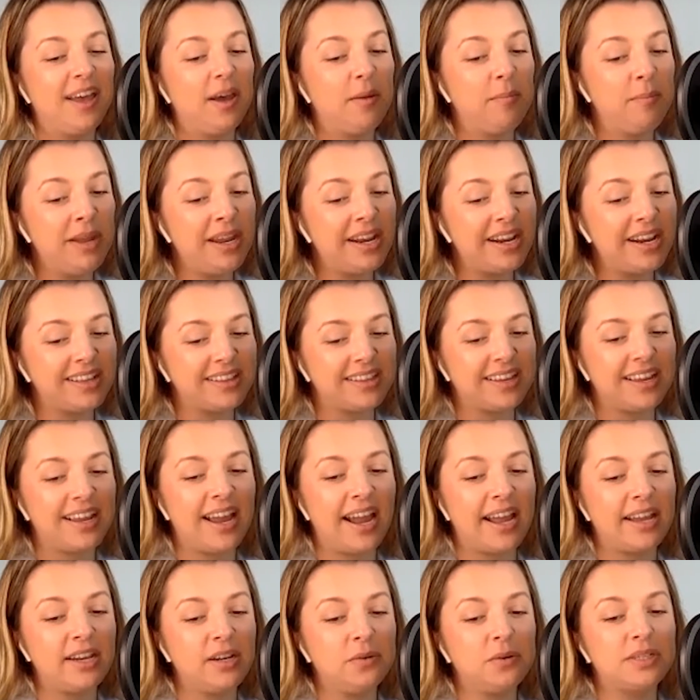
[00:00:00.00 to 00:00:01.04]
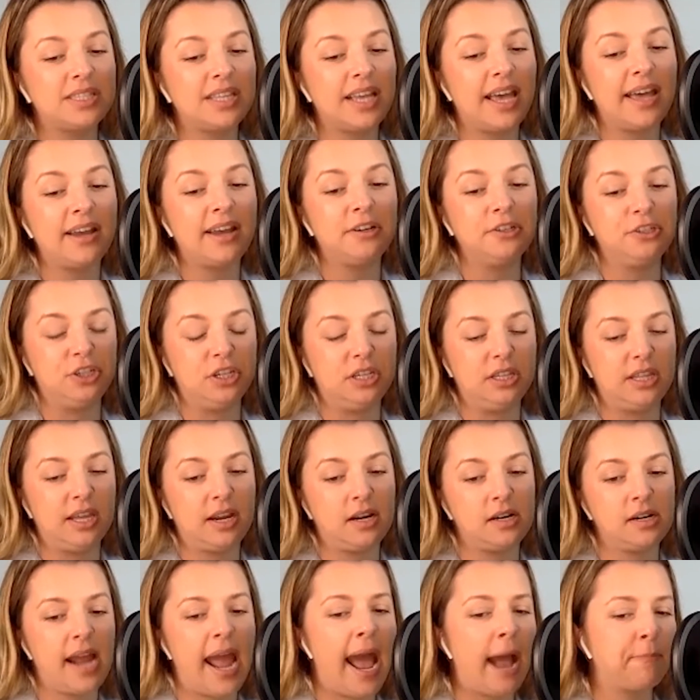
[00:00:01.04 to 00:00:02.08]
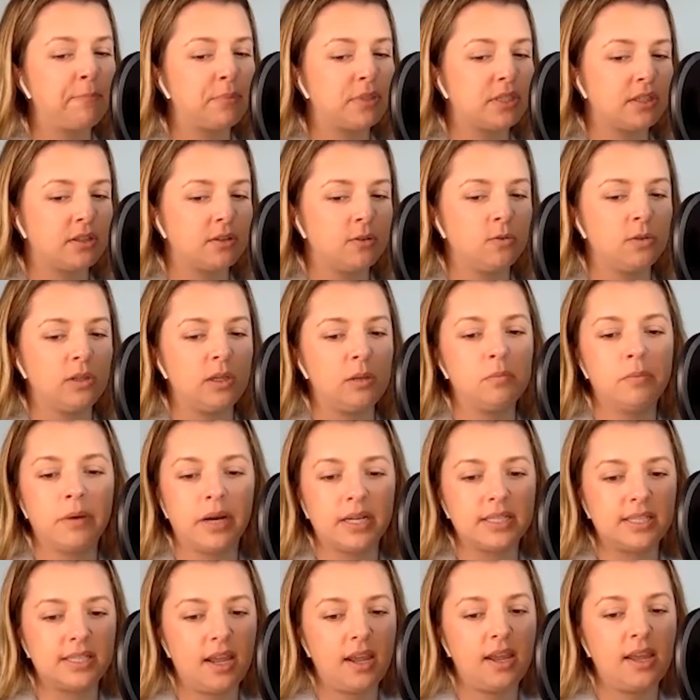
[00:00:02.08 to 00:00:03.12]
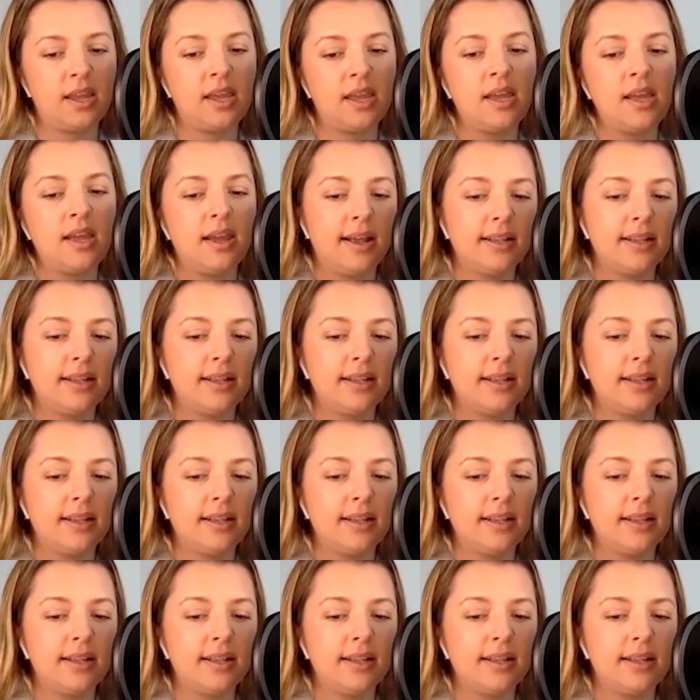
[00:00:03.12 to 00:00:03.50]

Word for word: Immediately, I noticed the energy there, absolutely buzzing.